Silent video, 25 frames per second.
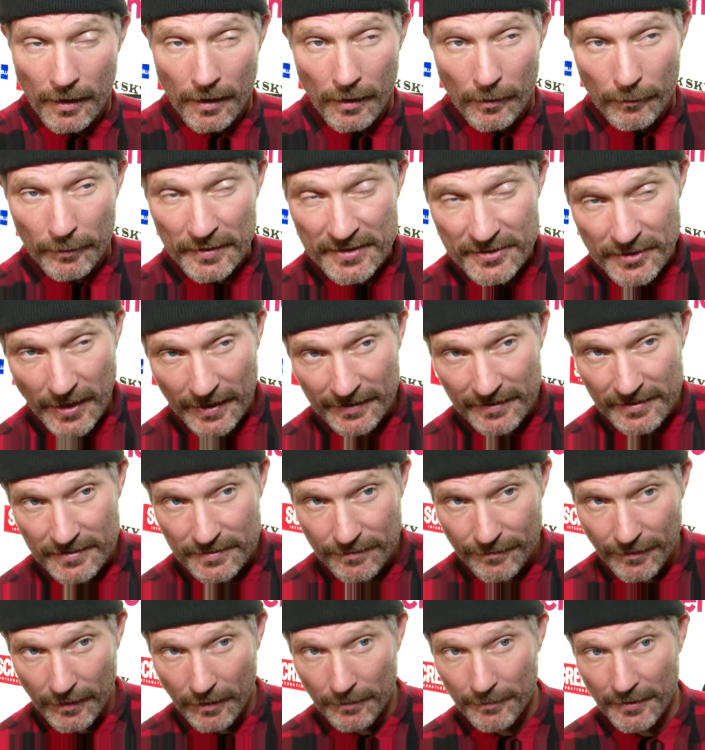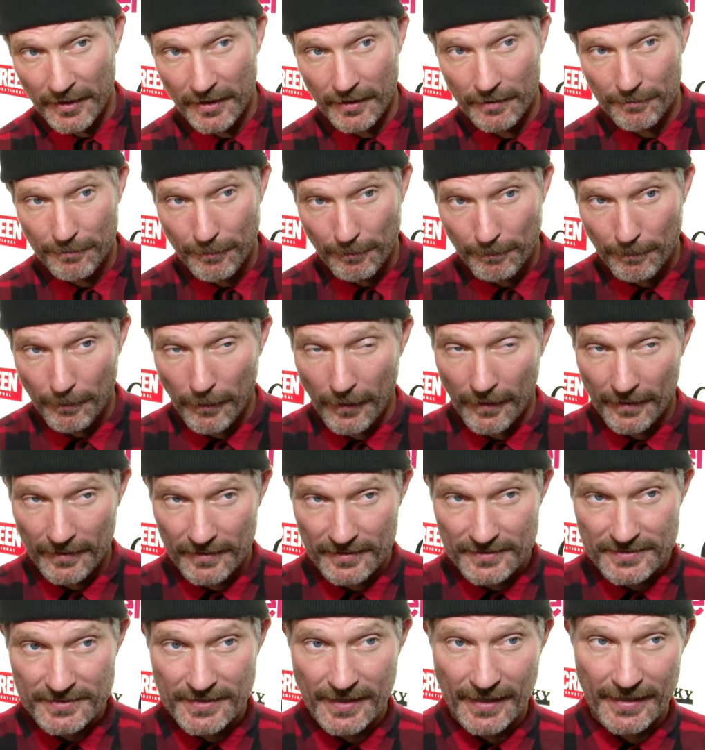We shot this film in a part of
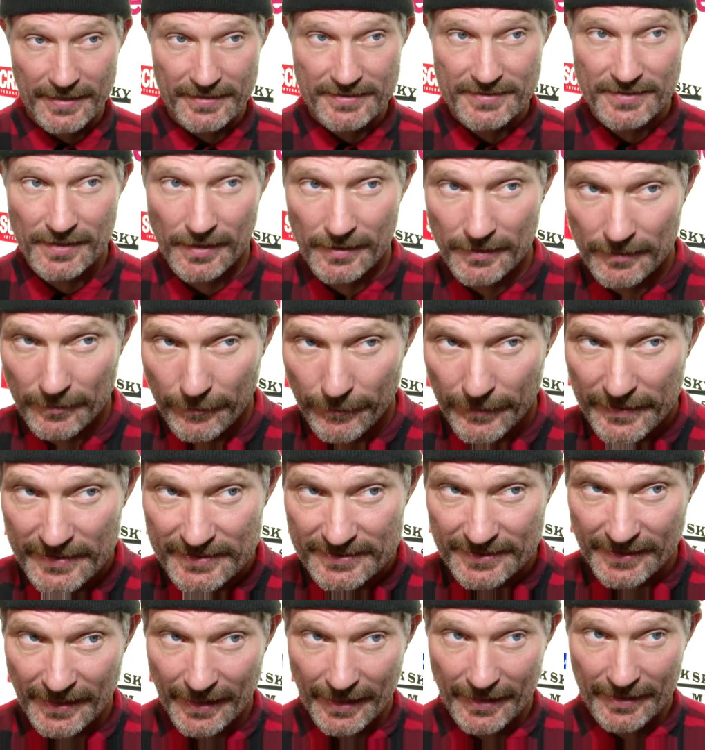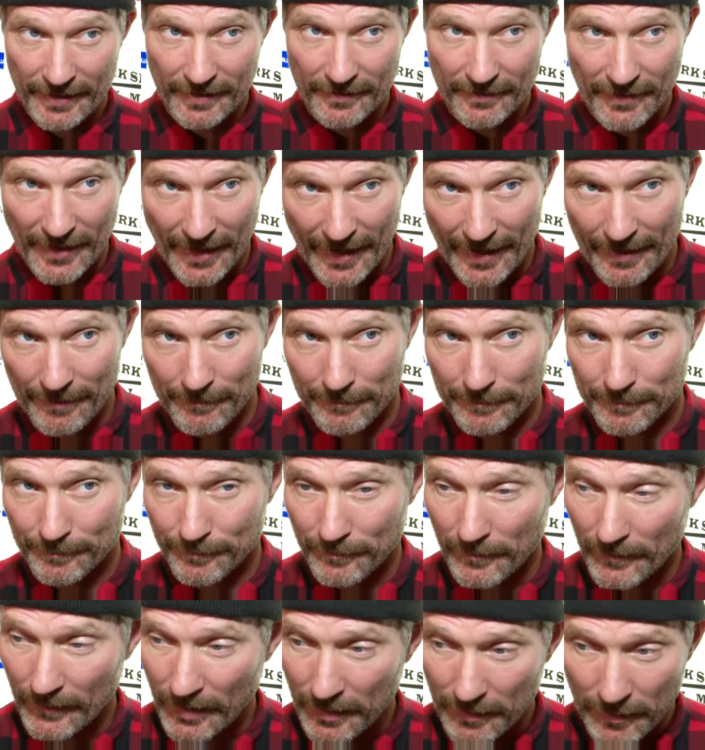the States, Louisiana, that
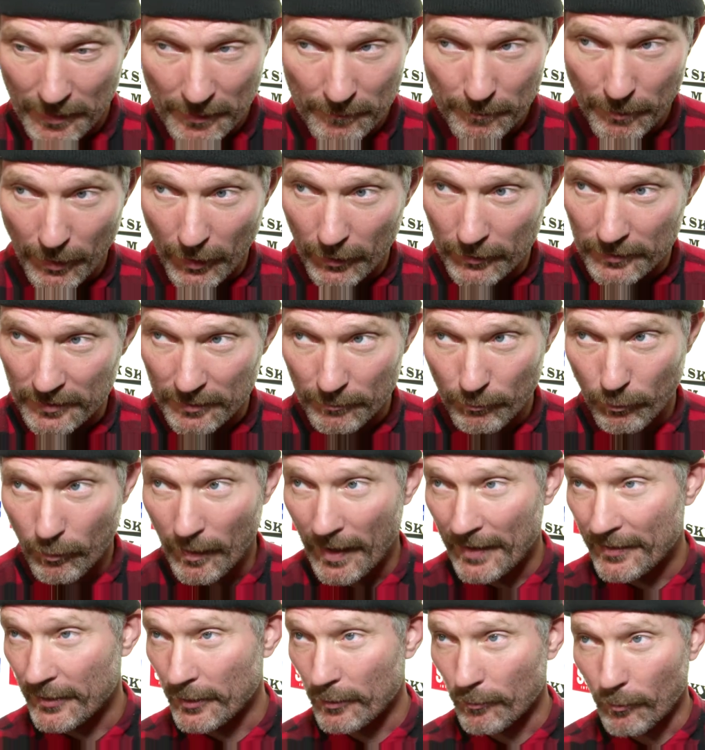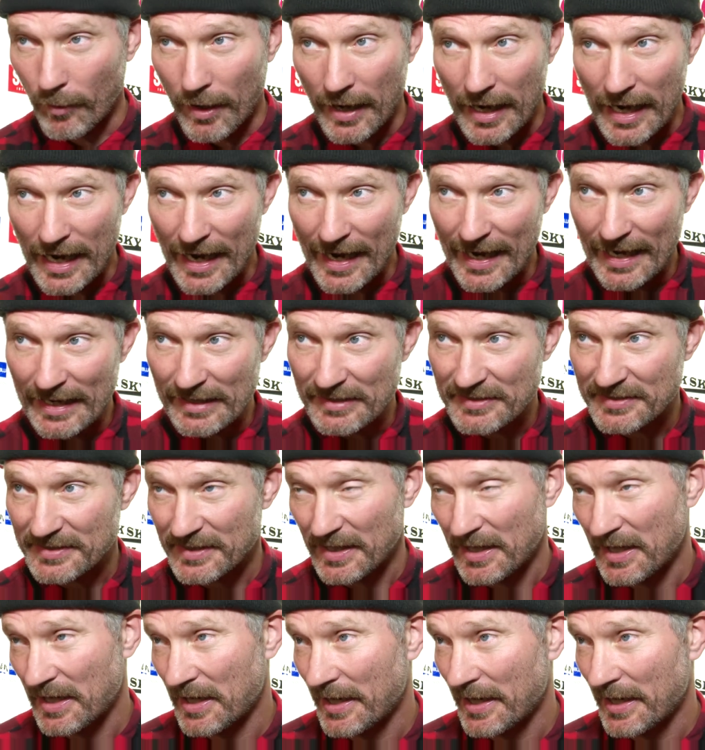both weather-wise,